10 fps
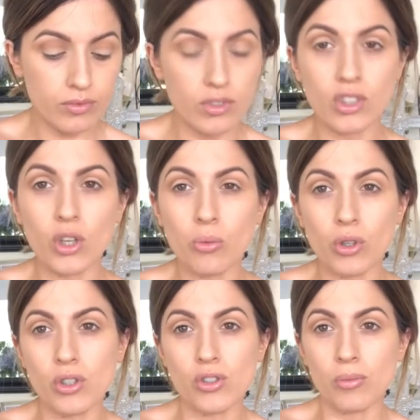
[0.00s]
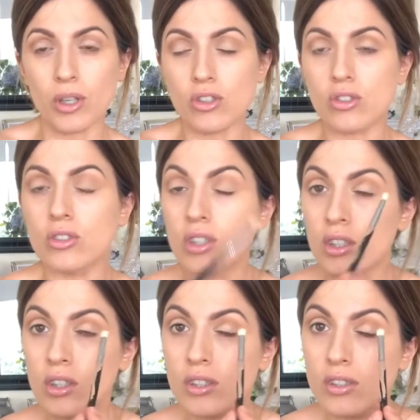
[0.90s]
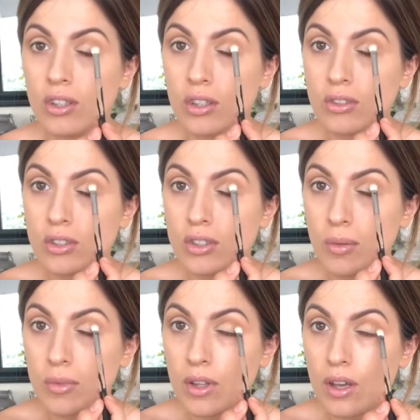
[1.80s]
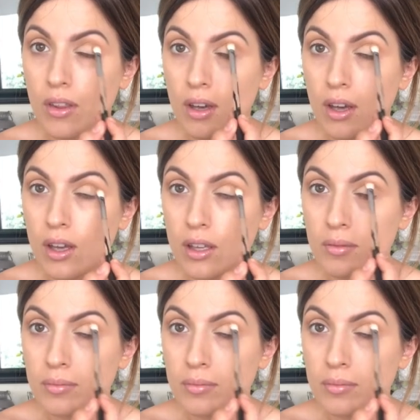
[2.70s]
You don't want it too much, so just jump to the other eye.